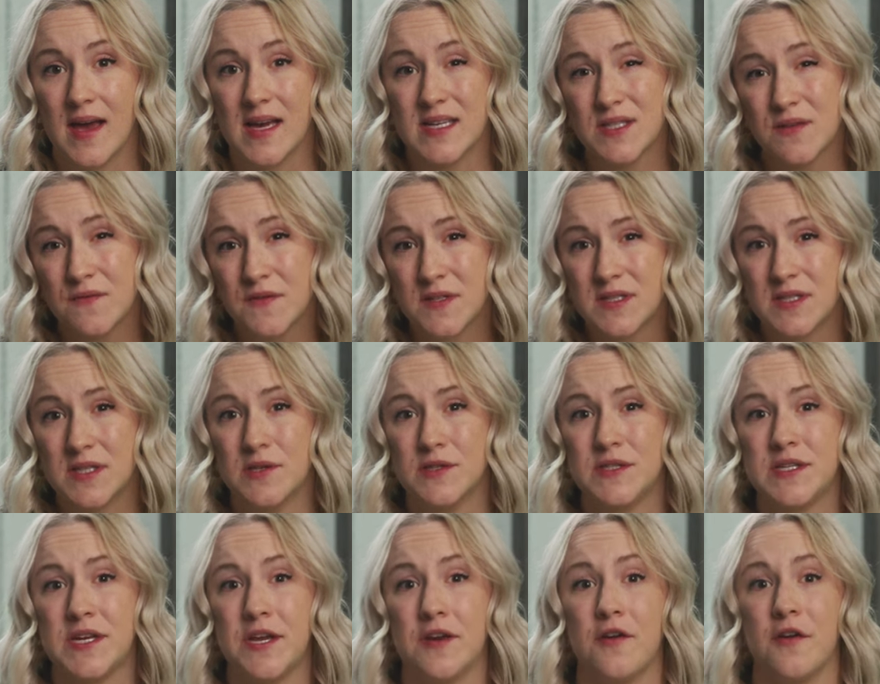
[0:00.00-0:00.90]
As a
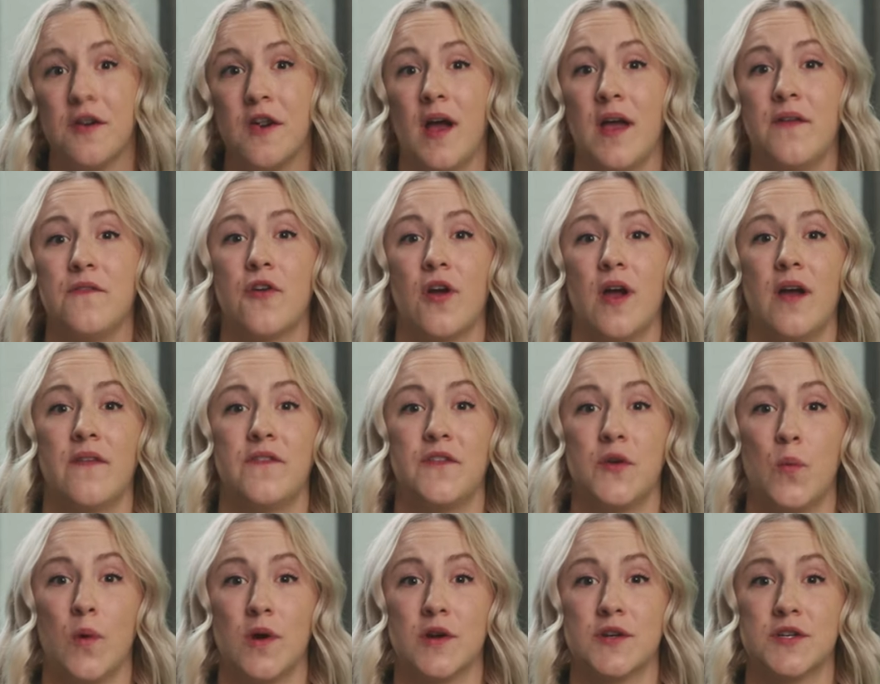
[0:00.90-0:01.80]
facilitator, I've
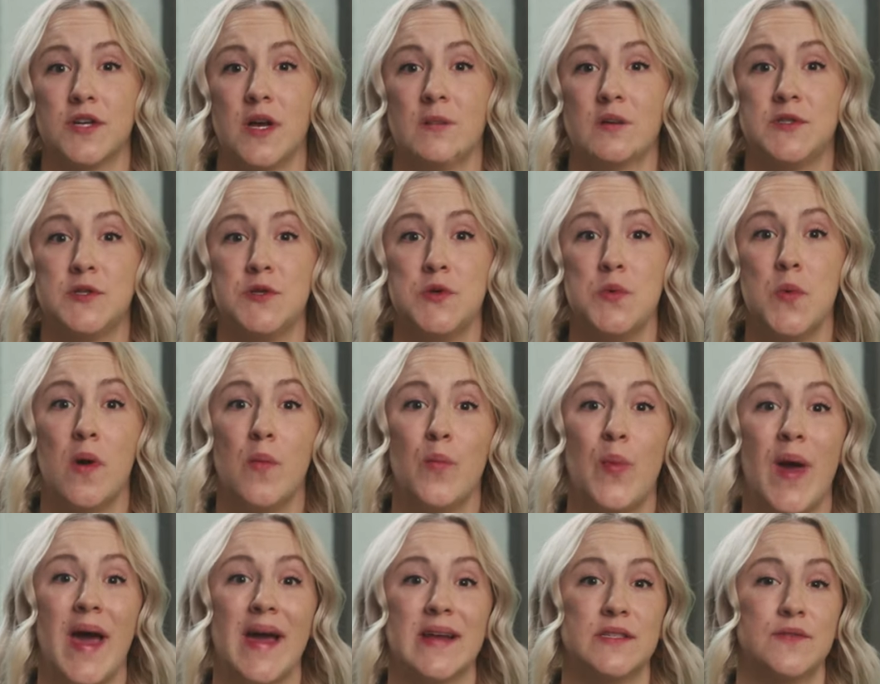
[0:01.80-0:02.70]
crafted workshops to
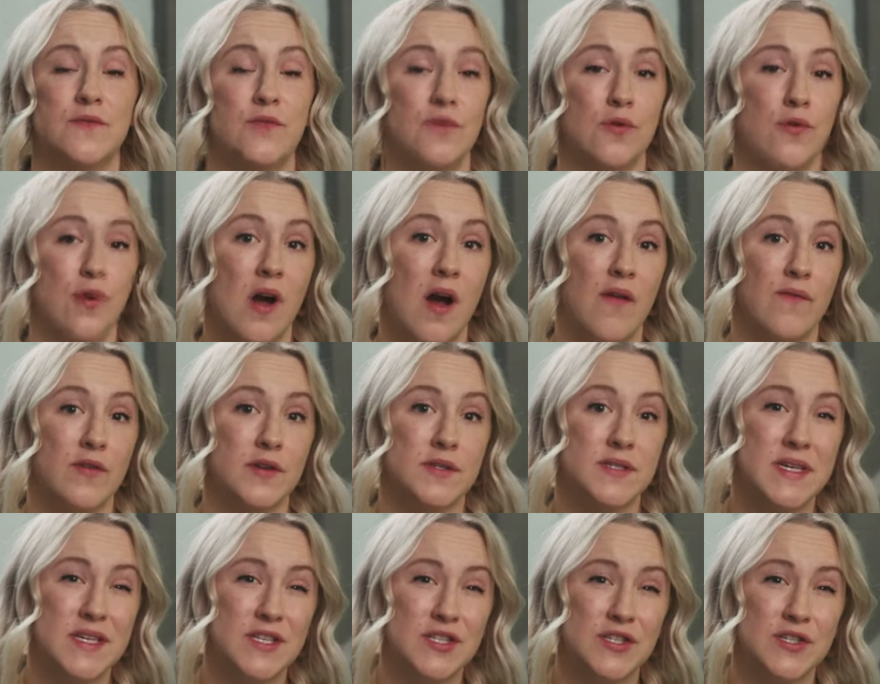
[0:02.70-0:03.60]
unpack difficult
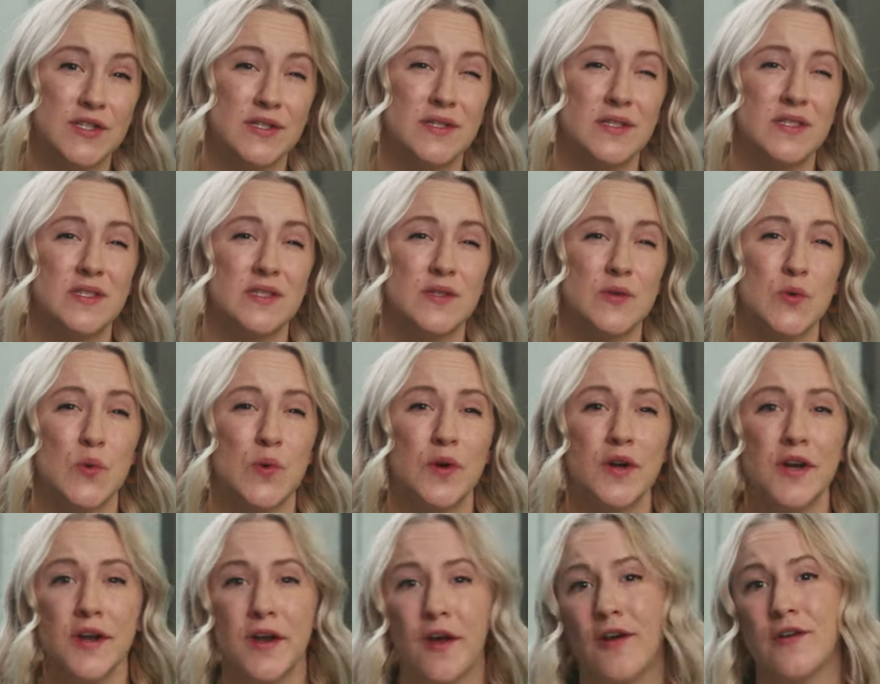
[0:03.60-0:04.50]
conversations
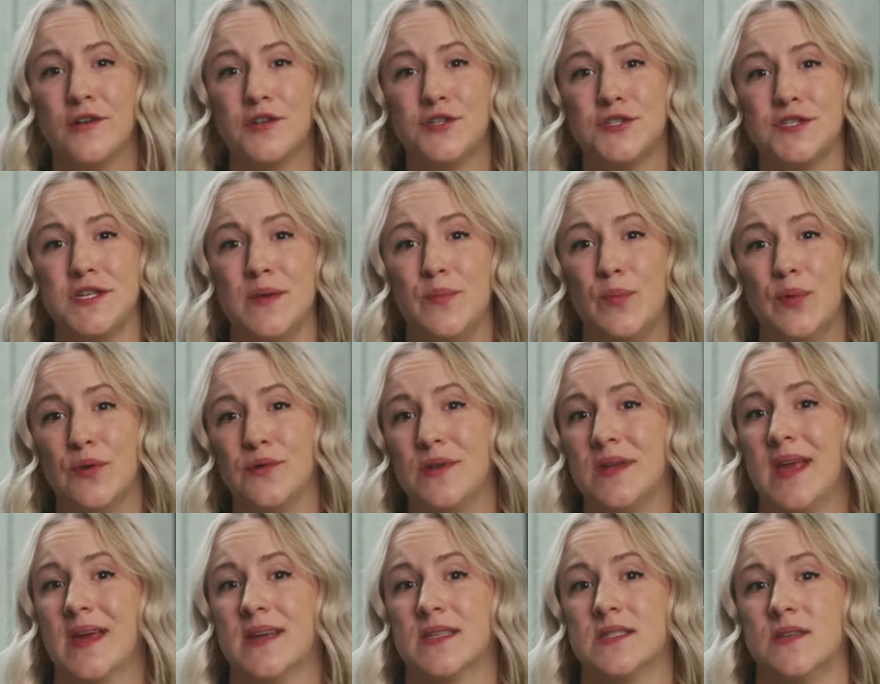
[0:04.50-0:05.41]
or encourage team
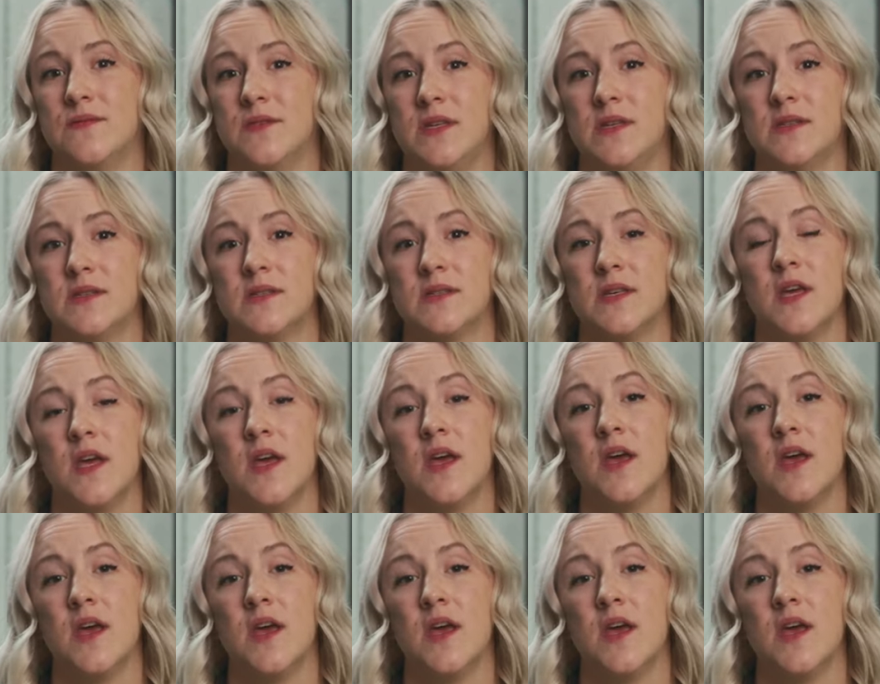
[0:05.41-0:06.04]
building activities.